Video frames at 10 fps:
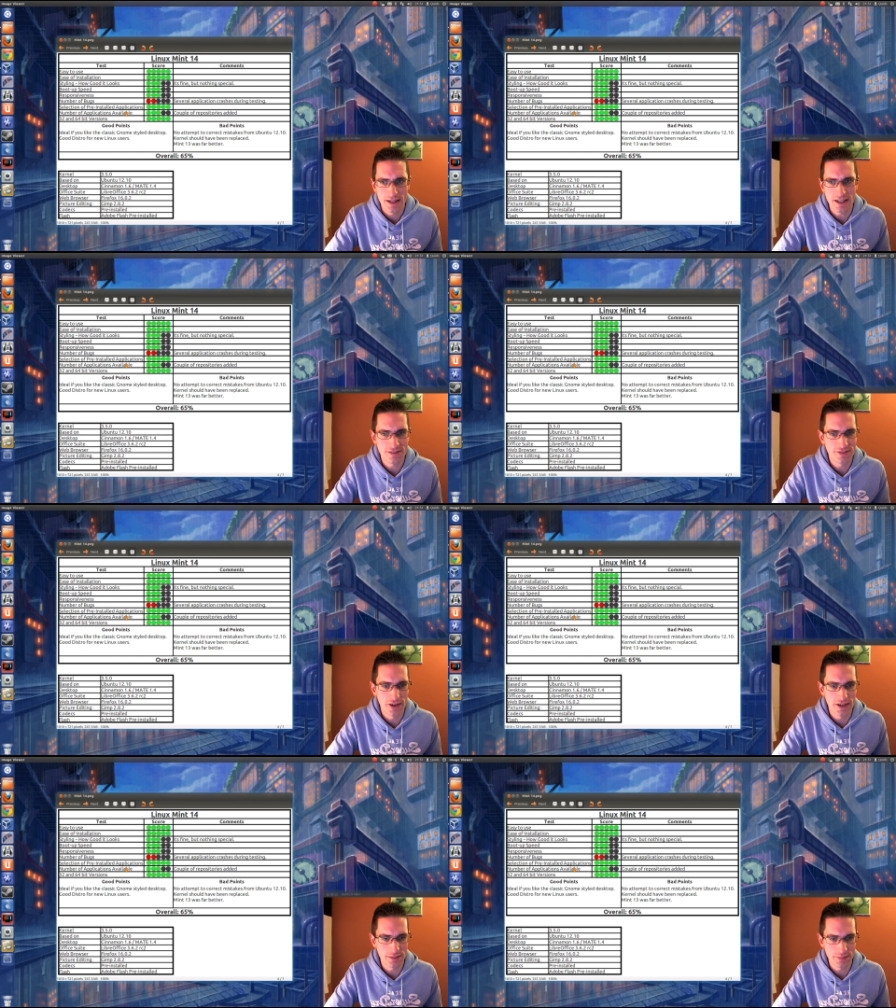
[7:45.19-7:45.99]
It's
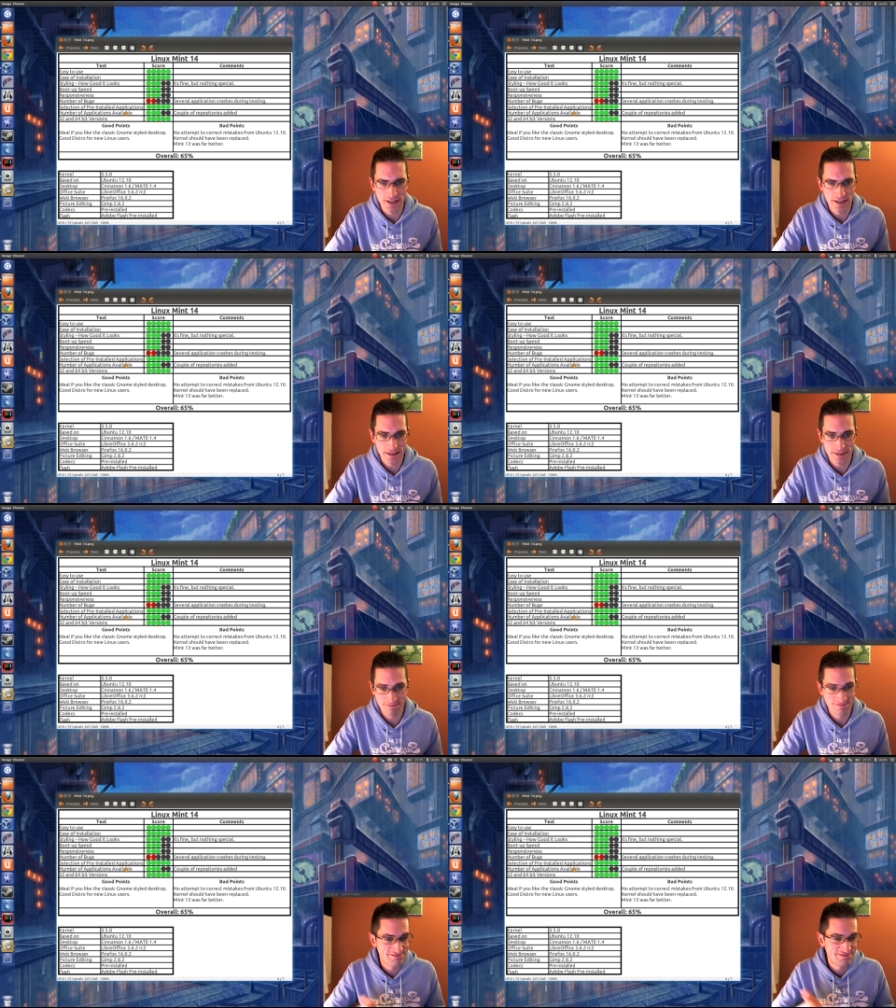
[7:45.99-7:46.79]
fine, but
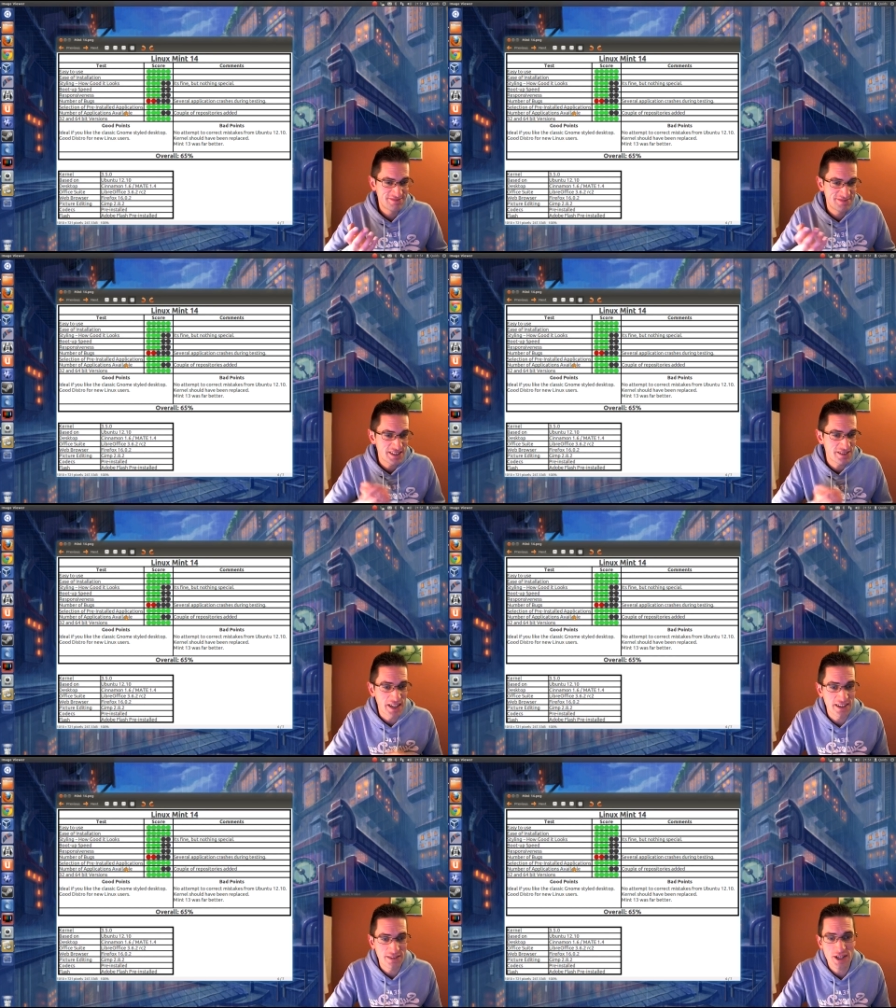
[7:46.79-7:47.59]
there's nothing
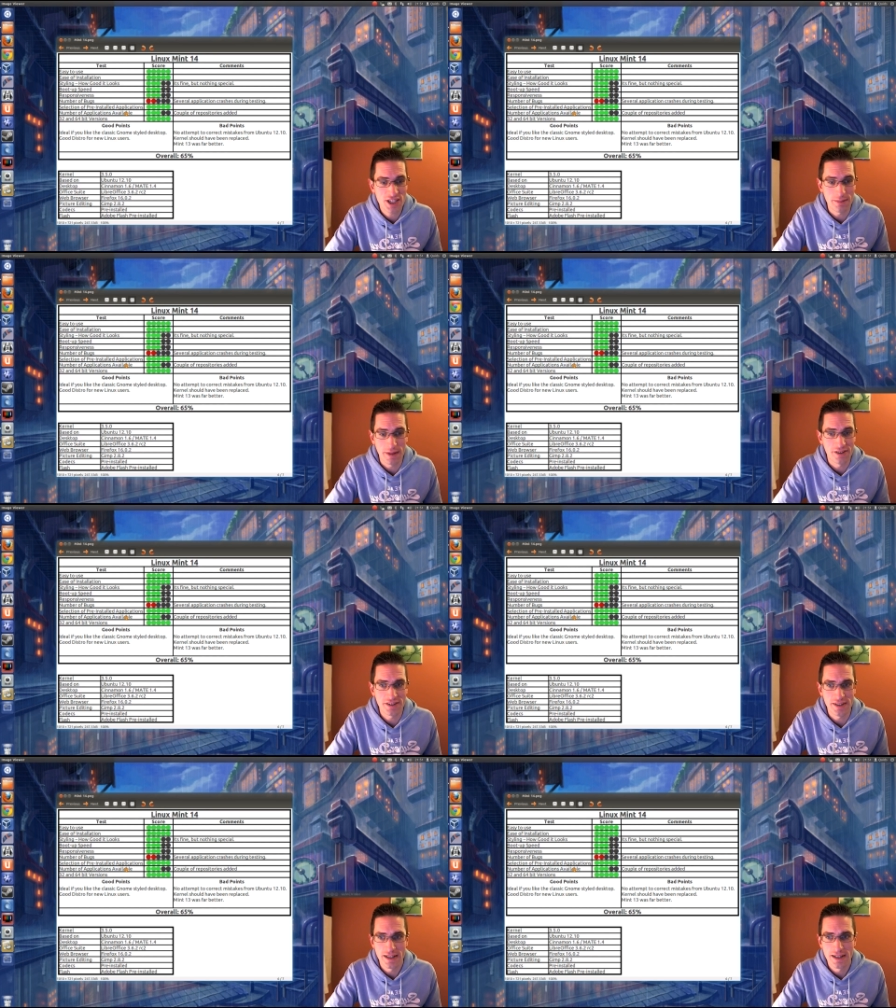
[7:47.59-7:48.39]
that special
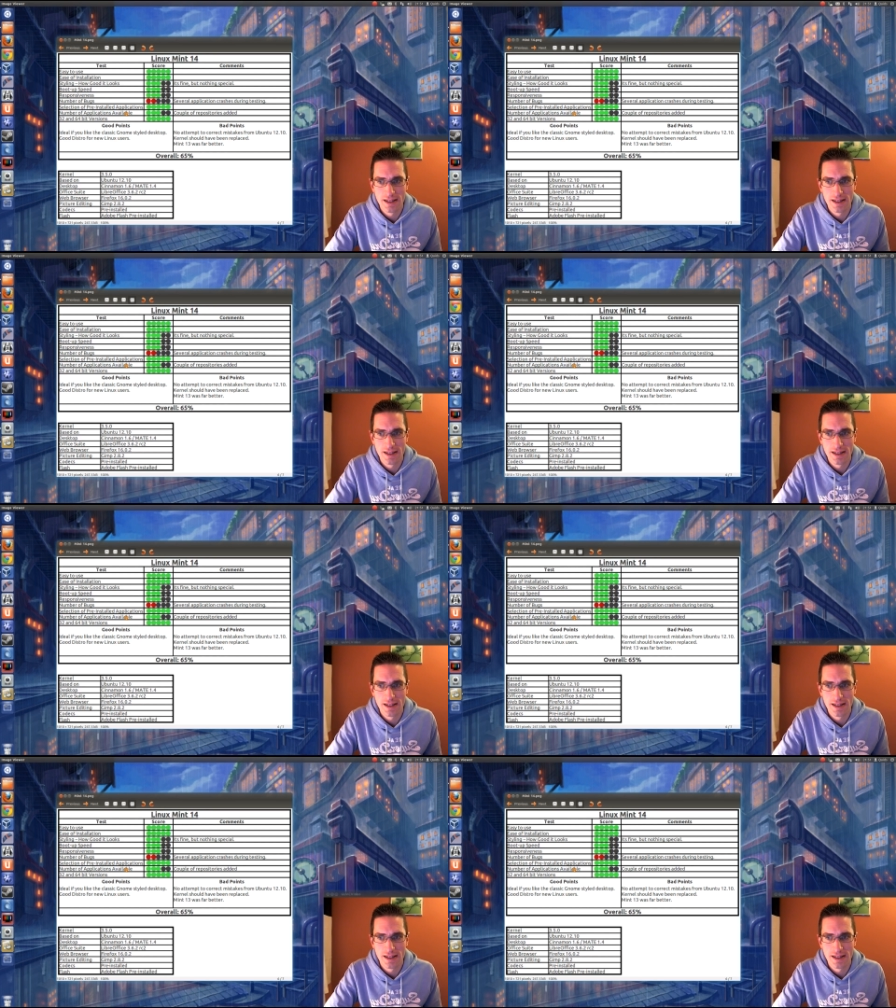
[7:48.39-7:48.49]
about it.